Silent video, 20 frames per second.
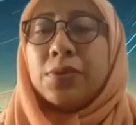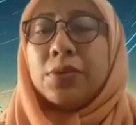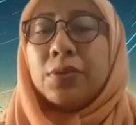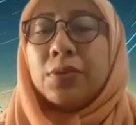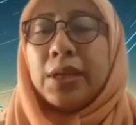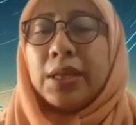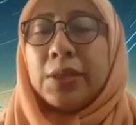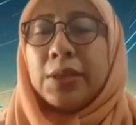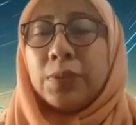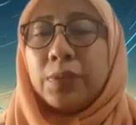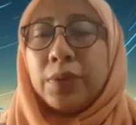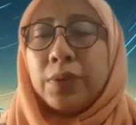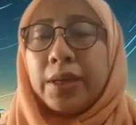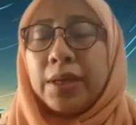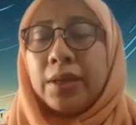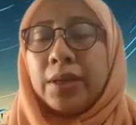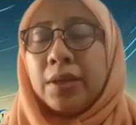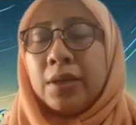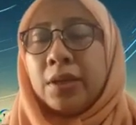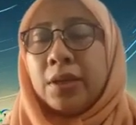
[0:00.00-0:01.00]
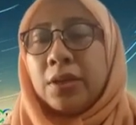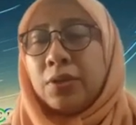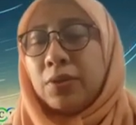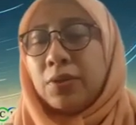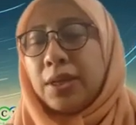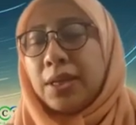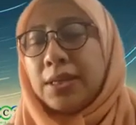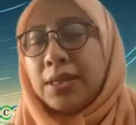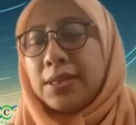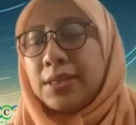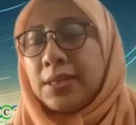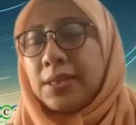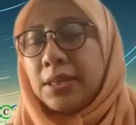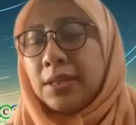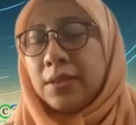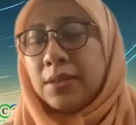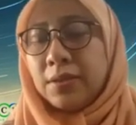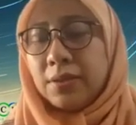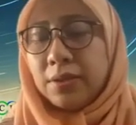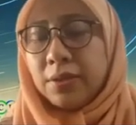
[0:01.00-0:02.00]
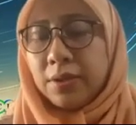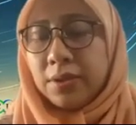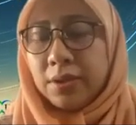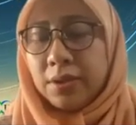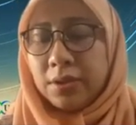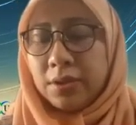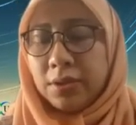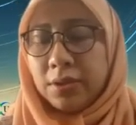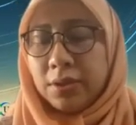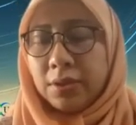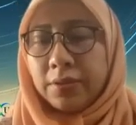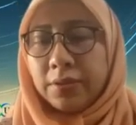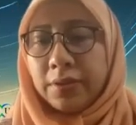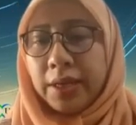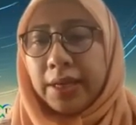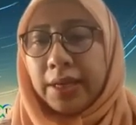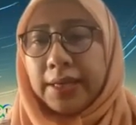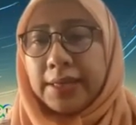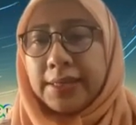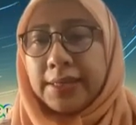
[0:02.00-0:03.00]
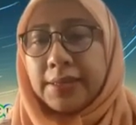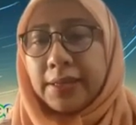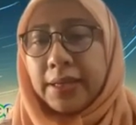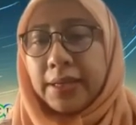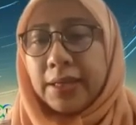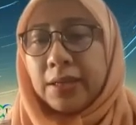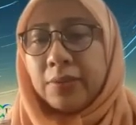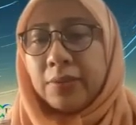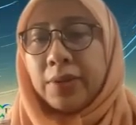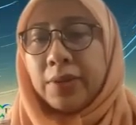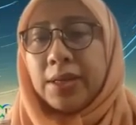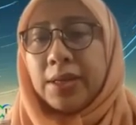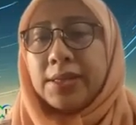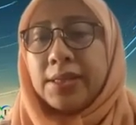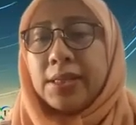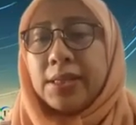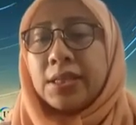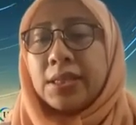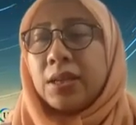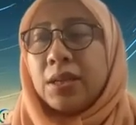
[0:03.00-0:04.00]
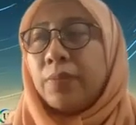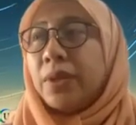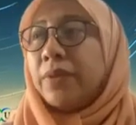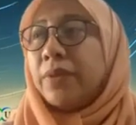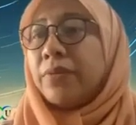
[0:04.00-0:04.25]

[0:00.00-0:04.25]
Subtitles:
So that's why you can see on your right hand side, the one, this is coming